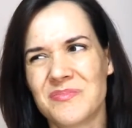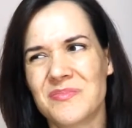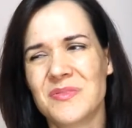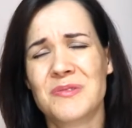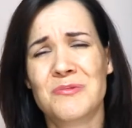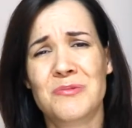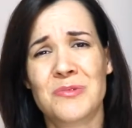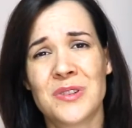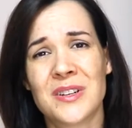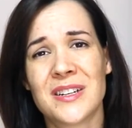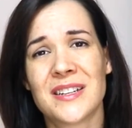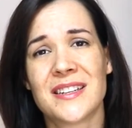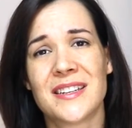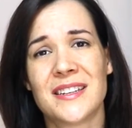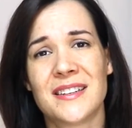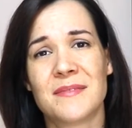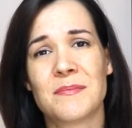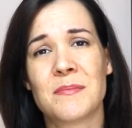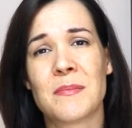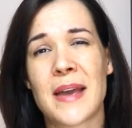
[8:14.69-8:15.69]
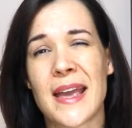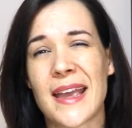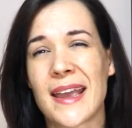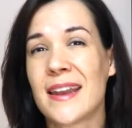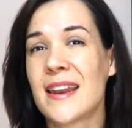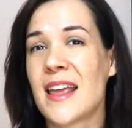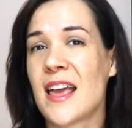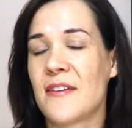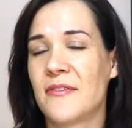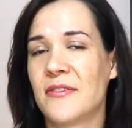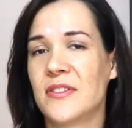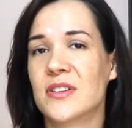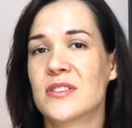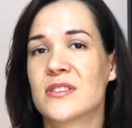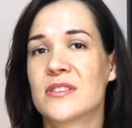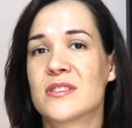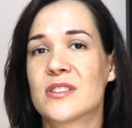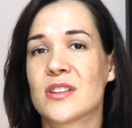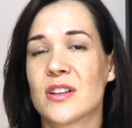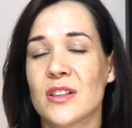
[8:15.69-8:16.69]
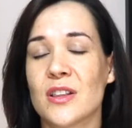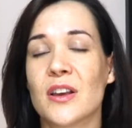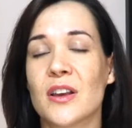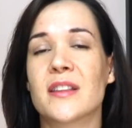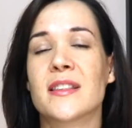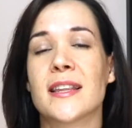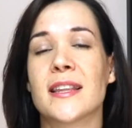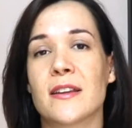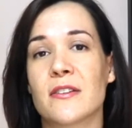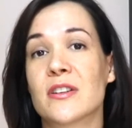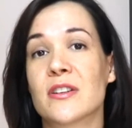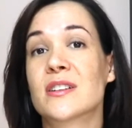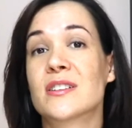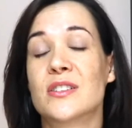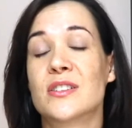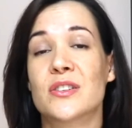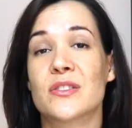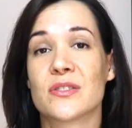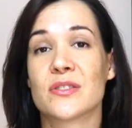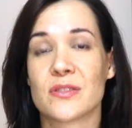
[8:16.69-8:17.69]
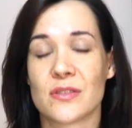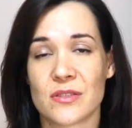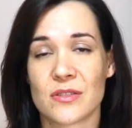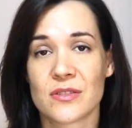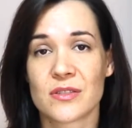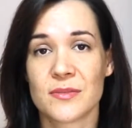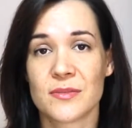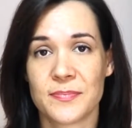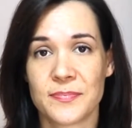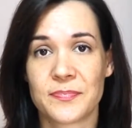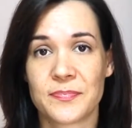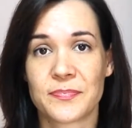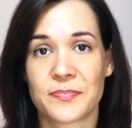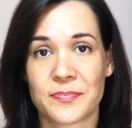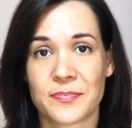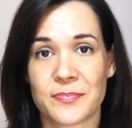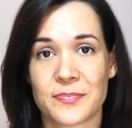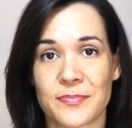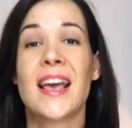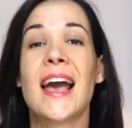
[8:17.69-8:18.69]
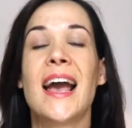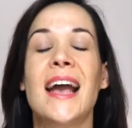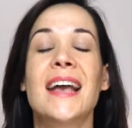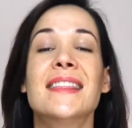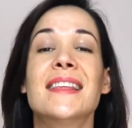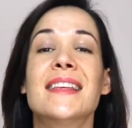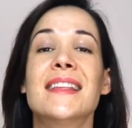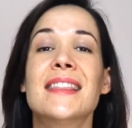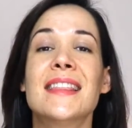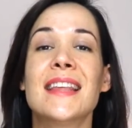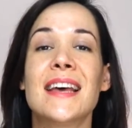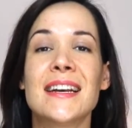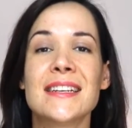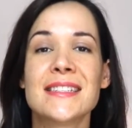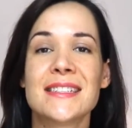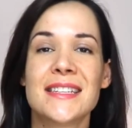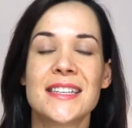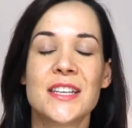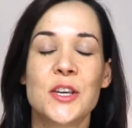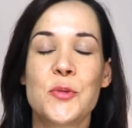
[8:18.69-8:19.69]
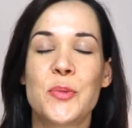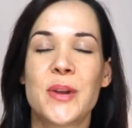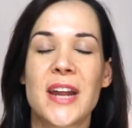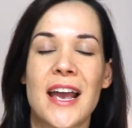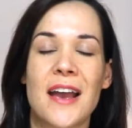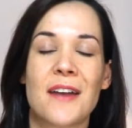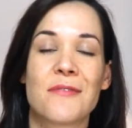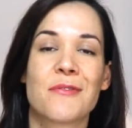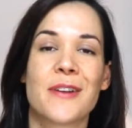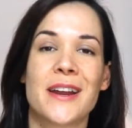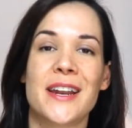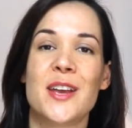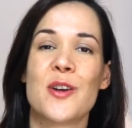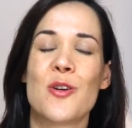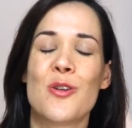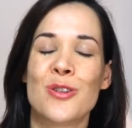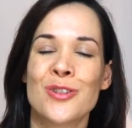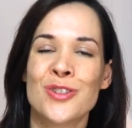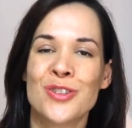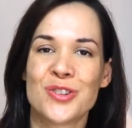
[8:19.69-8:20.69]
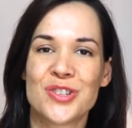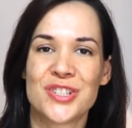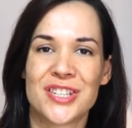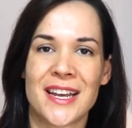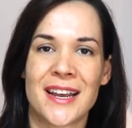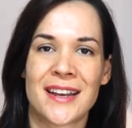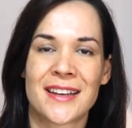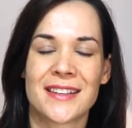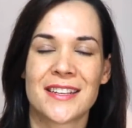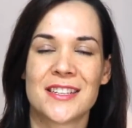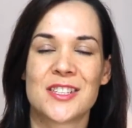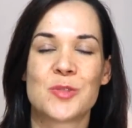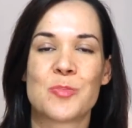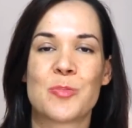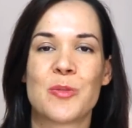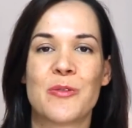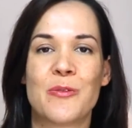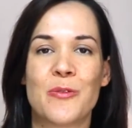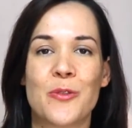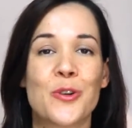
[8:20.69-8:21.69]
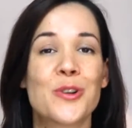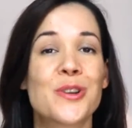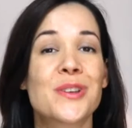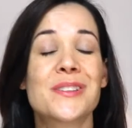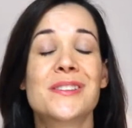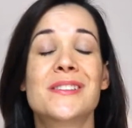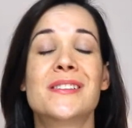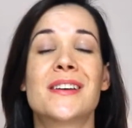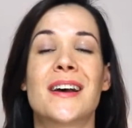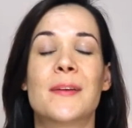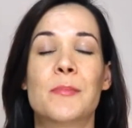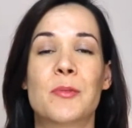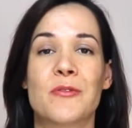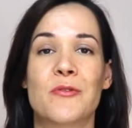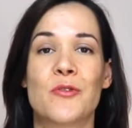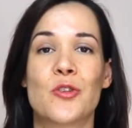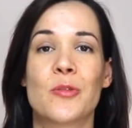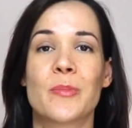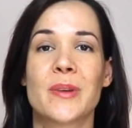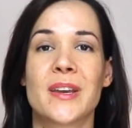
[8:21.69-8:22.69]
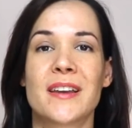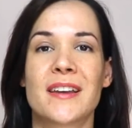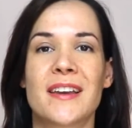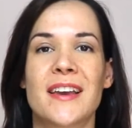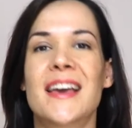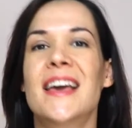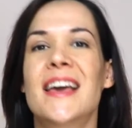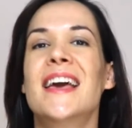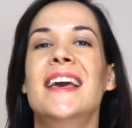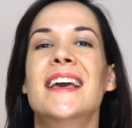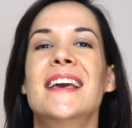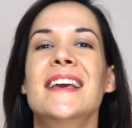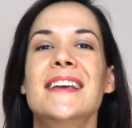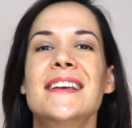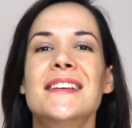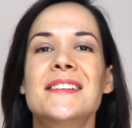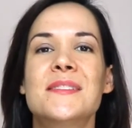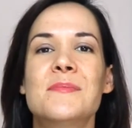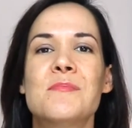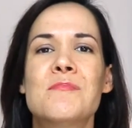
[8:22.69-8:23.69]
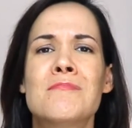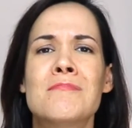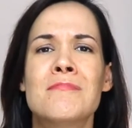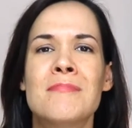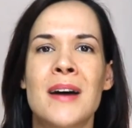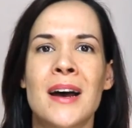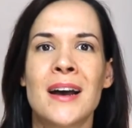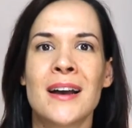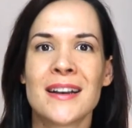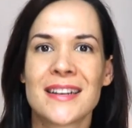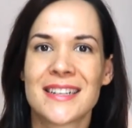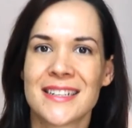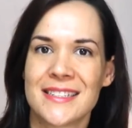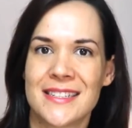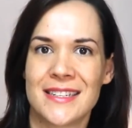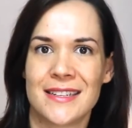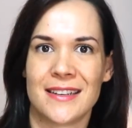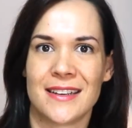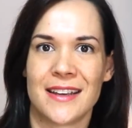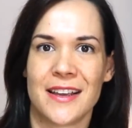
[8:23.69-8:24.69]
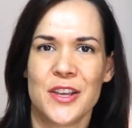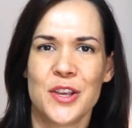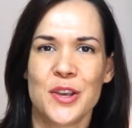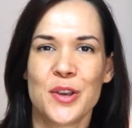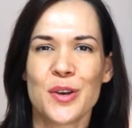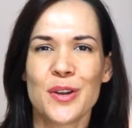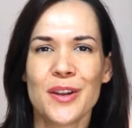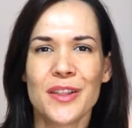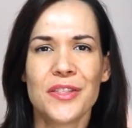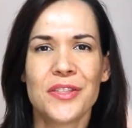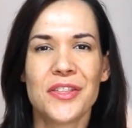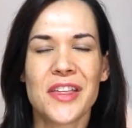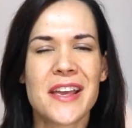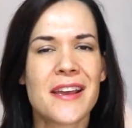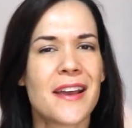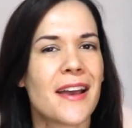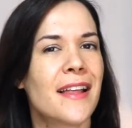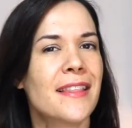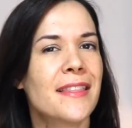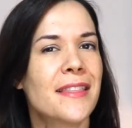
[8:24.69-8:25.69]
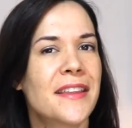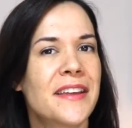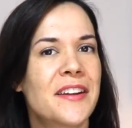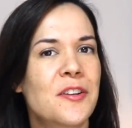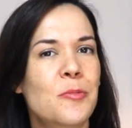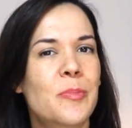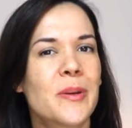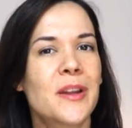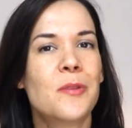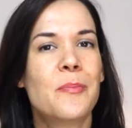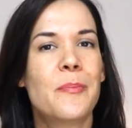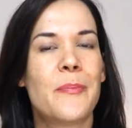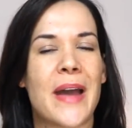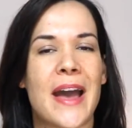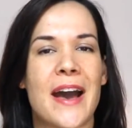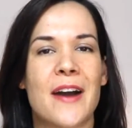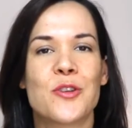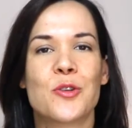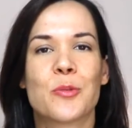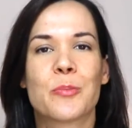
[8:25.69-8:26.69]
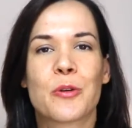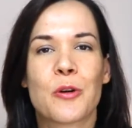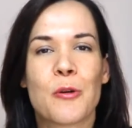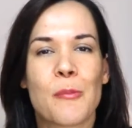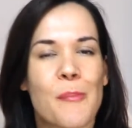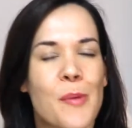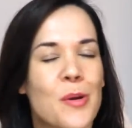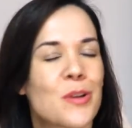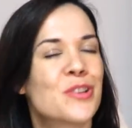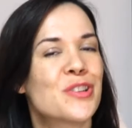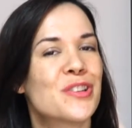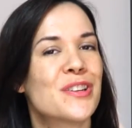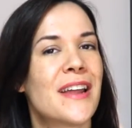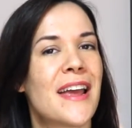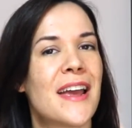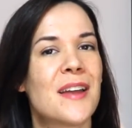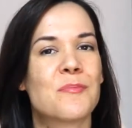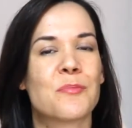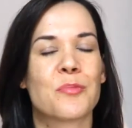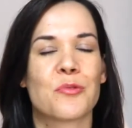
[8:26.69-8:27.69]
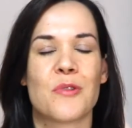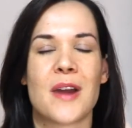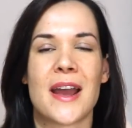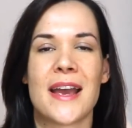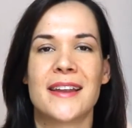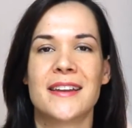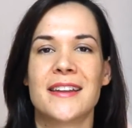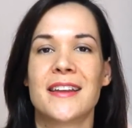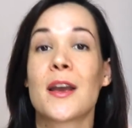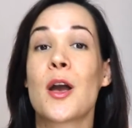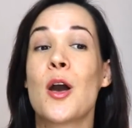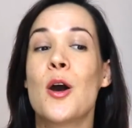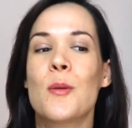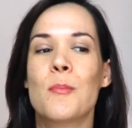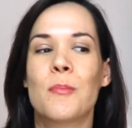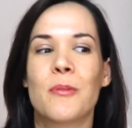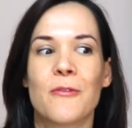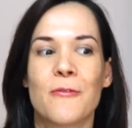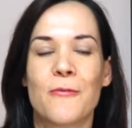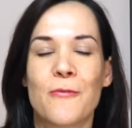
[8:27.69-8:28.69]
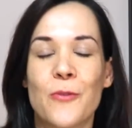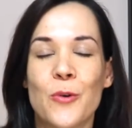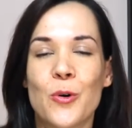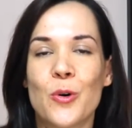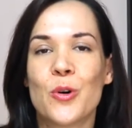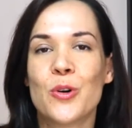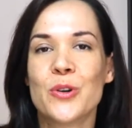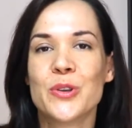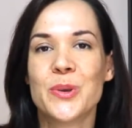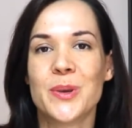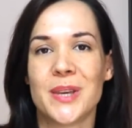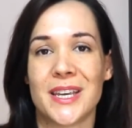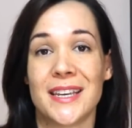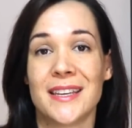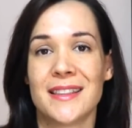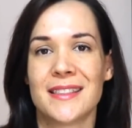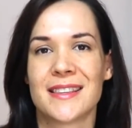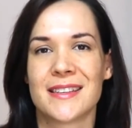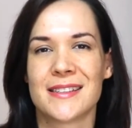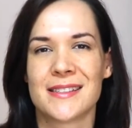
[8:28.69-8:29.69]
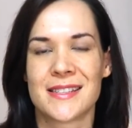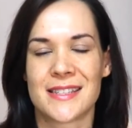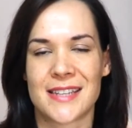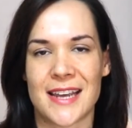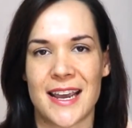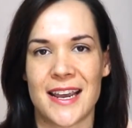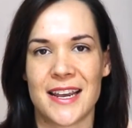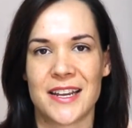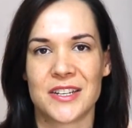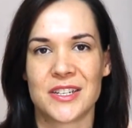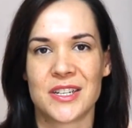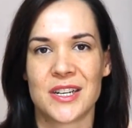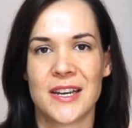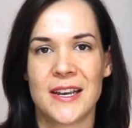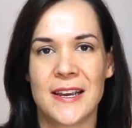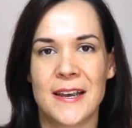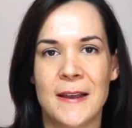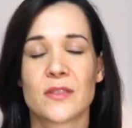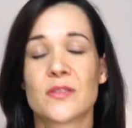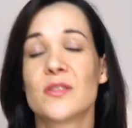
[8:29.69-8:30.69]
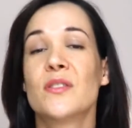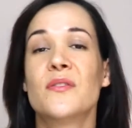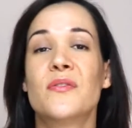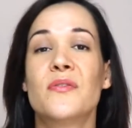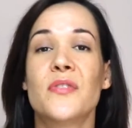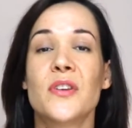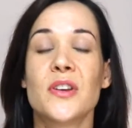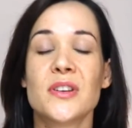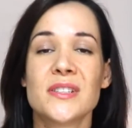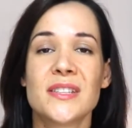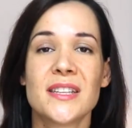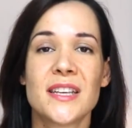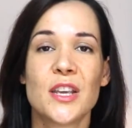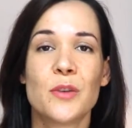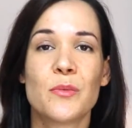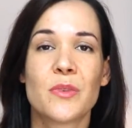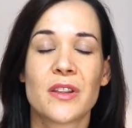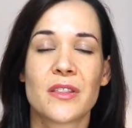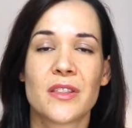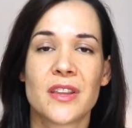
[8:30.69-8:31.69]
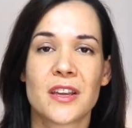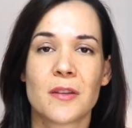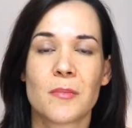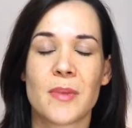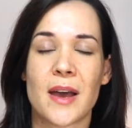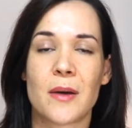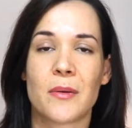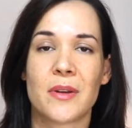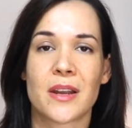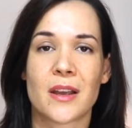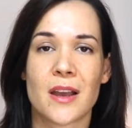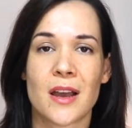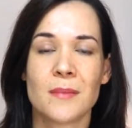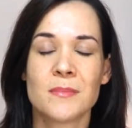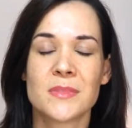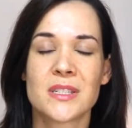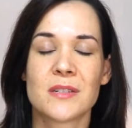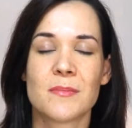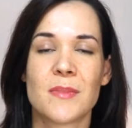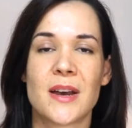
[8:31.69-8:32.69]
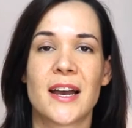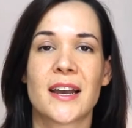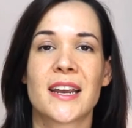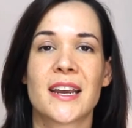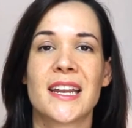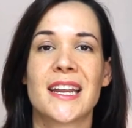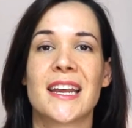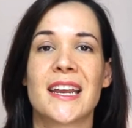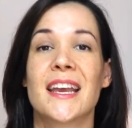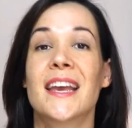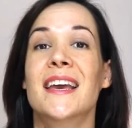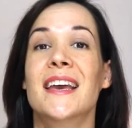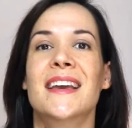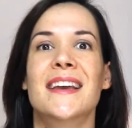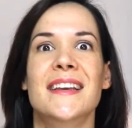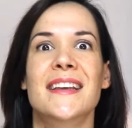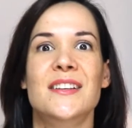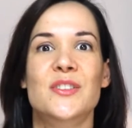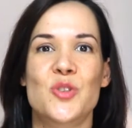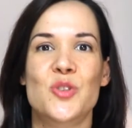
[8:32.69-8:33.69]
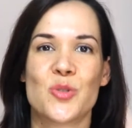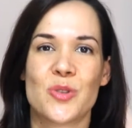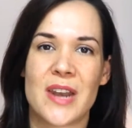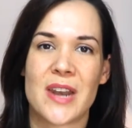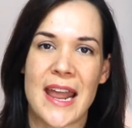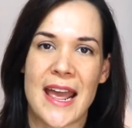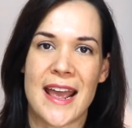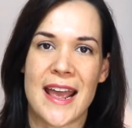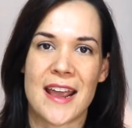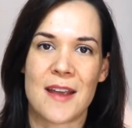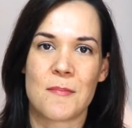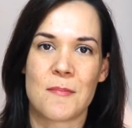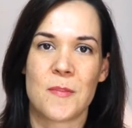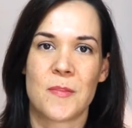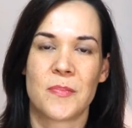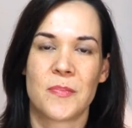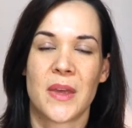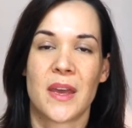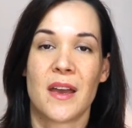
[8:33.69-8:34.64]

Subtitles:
really make an effort to learn the lyrics to your songs. And the last thing you want to have ready on your checklist before you start performing is marketing. You got to think a little bit about your promotion and branding before you hit the stage. So the first thing you want to think about when it comes to marketing is your name.